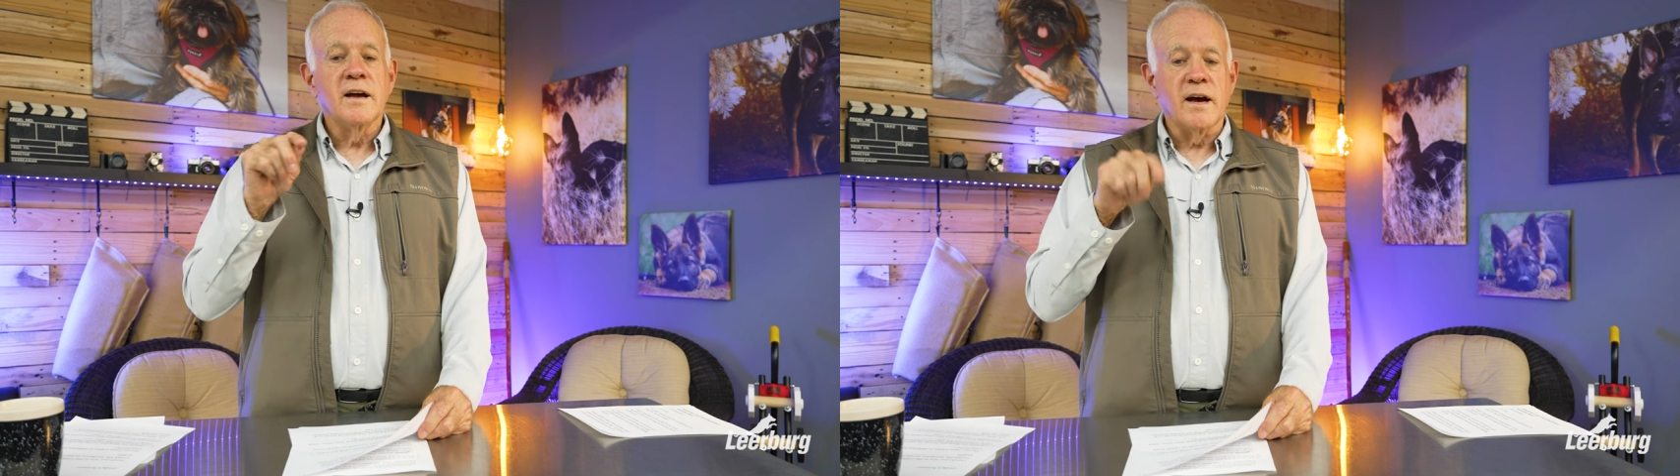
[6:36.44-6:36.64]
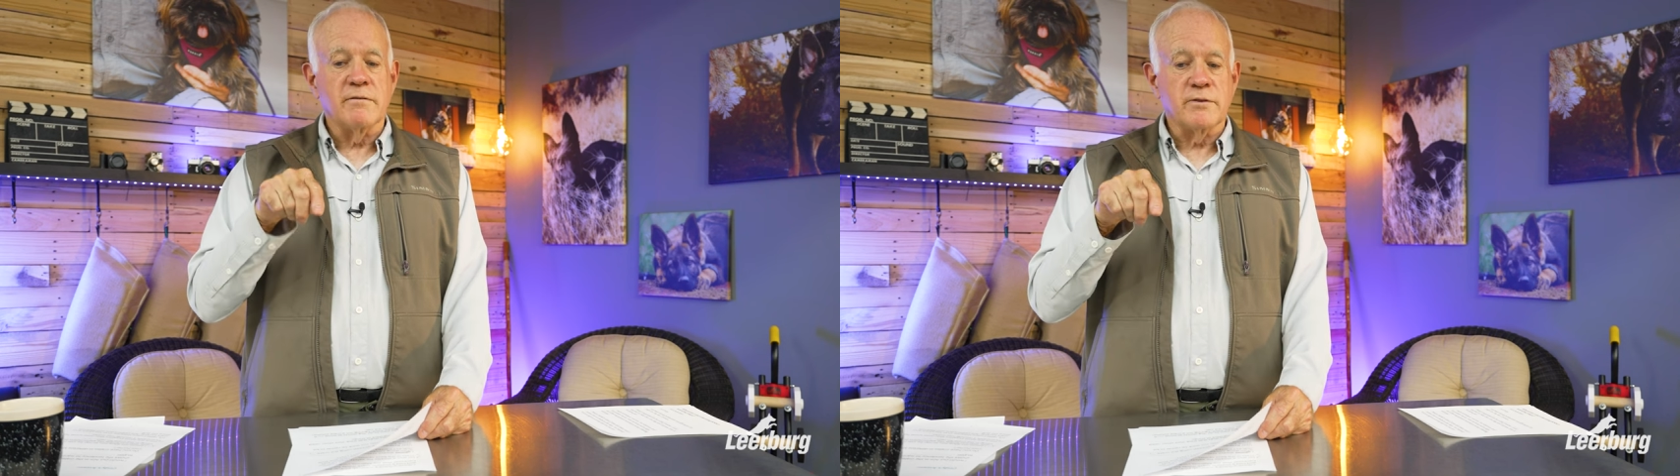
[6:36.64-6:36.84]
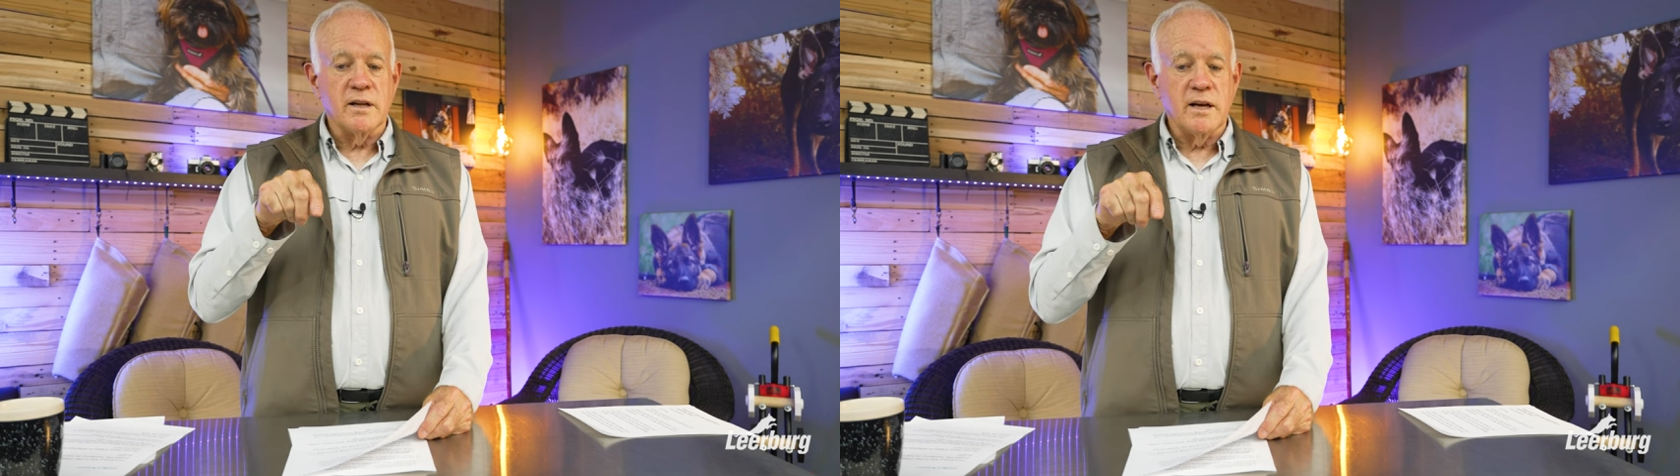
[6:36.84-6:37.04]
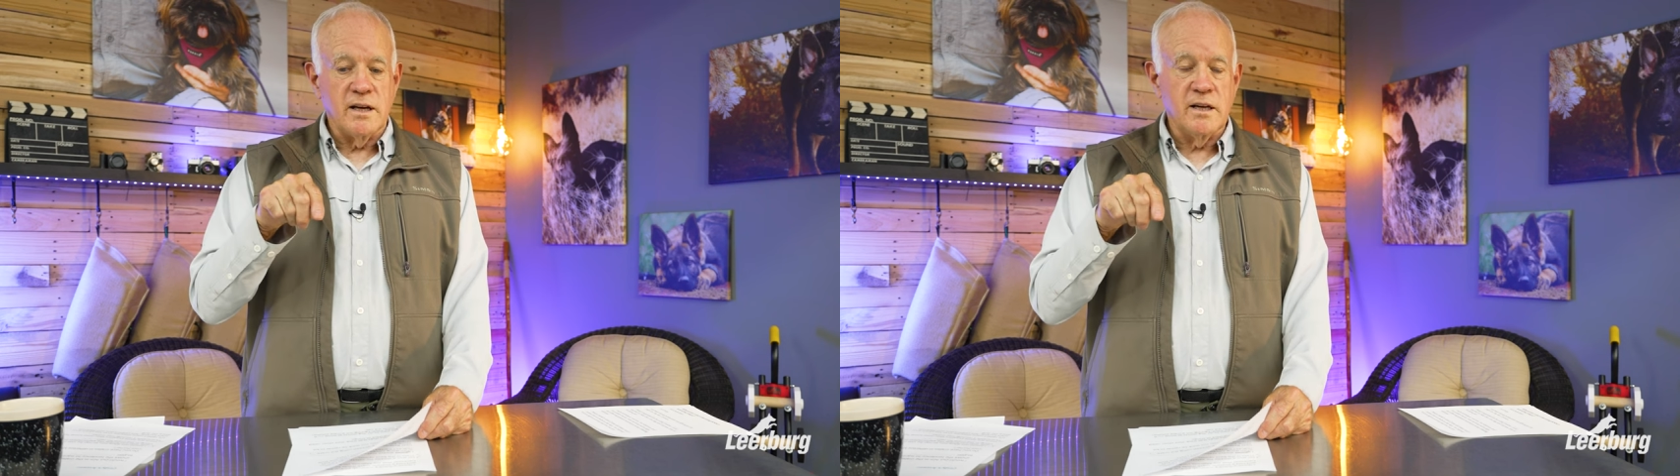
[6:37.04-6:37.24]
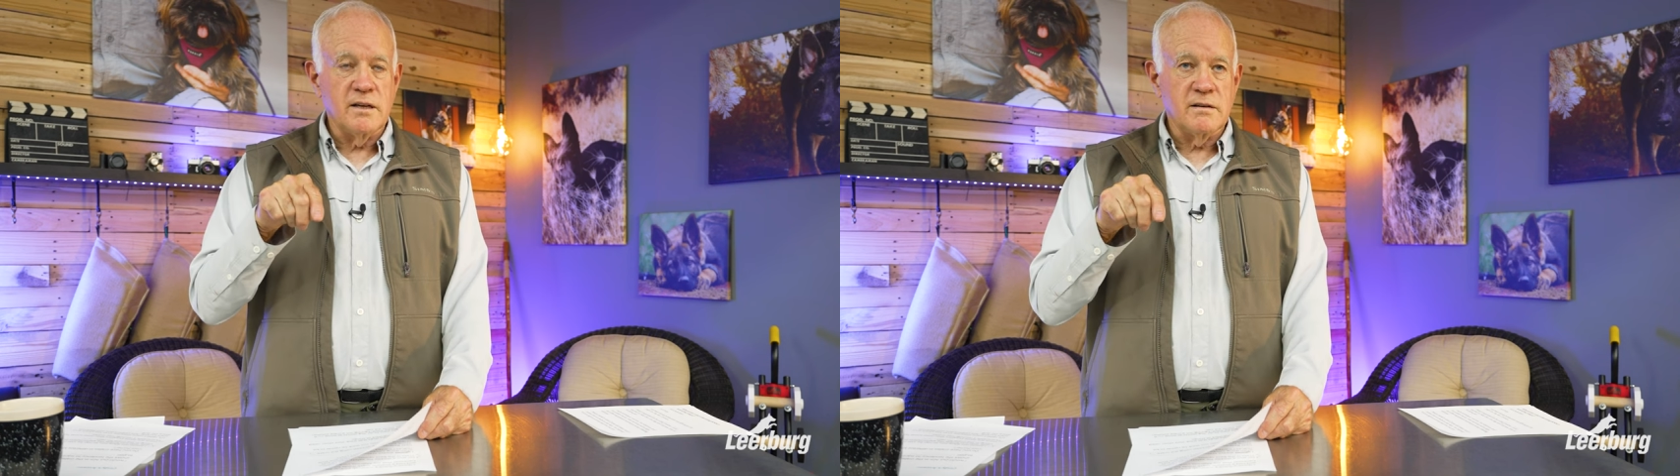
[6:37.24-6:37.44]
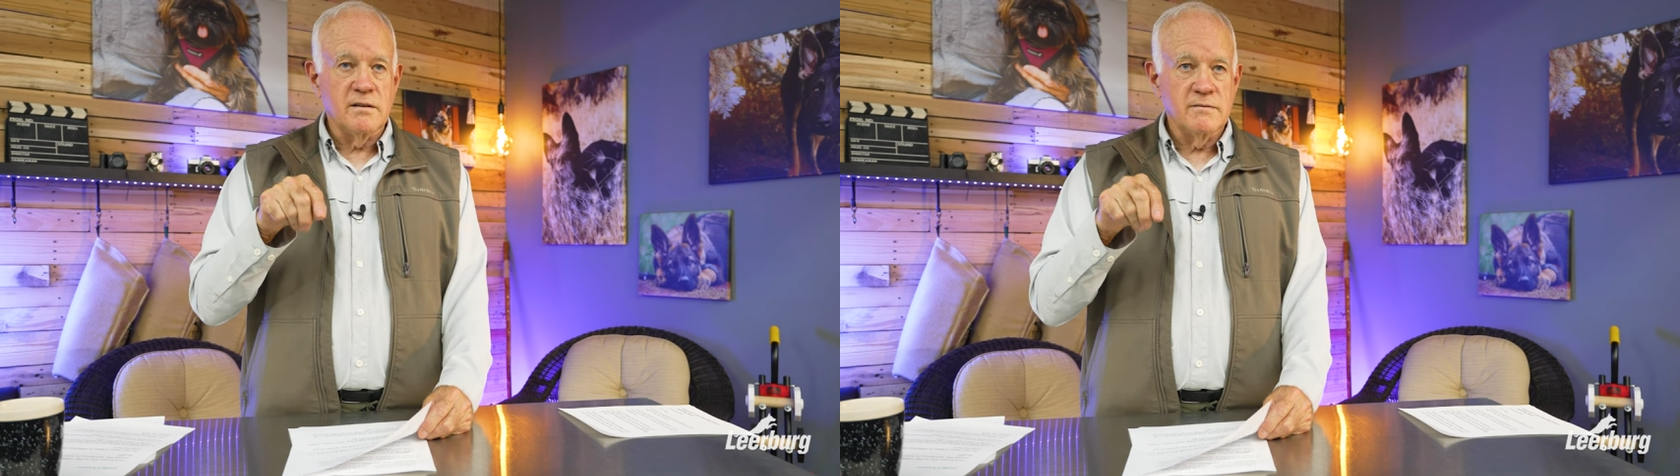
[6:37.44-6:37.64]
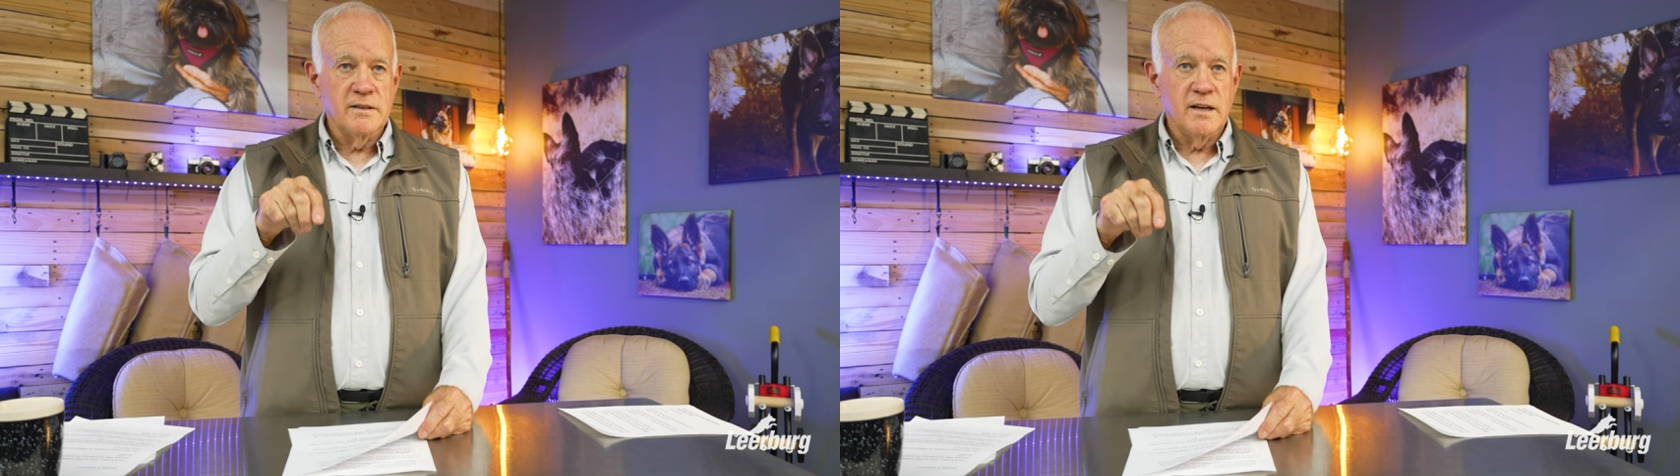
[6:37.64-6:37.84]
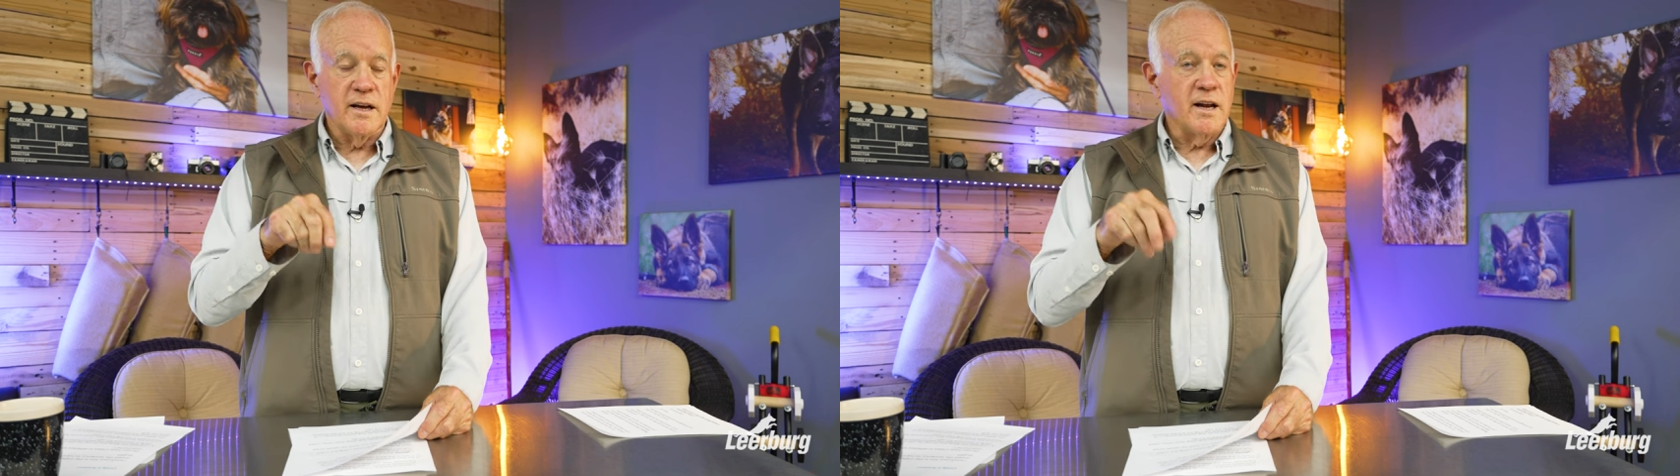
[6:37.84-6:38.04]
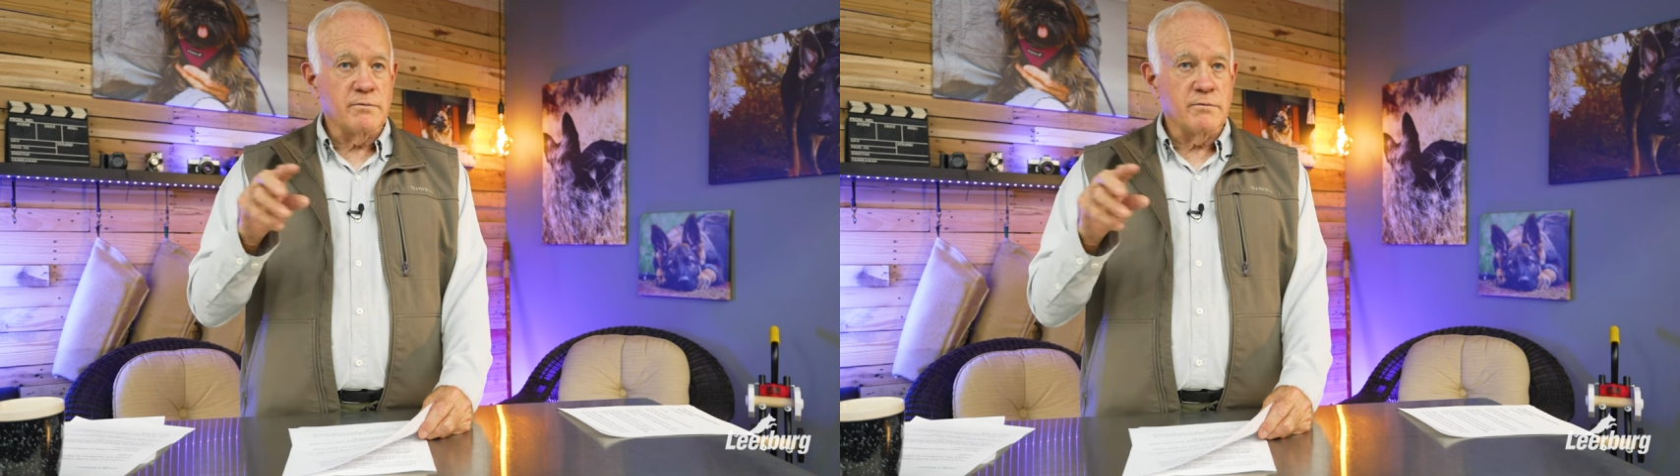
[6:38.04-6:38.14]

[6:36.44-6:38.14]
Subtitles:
after they eat, and